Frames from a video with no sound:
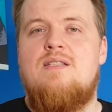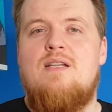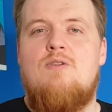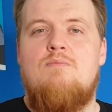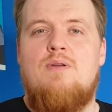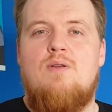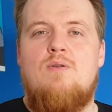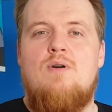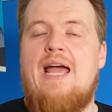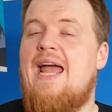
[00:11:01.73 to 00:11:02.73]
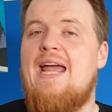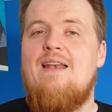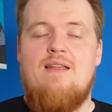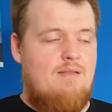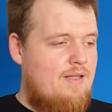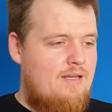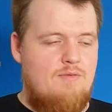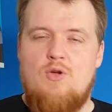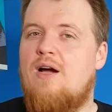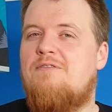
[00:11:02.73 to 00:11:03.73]
down below
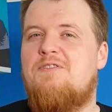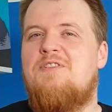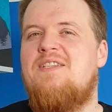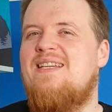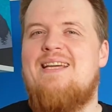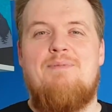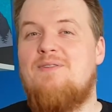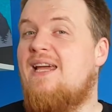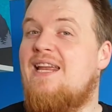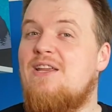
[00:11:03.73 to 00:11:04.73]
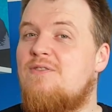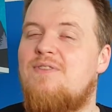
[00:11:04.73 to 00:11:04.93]
anything you have to say about any of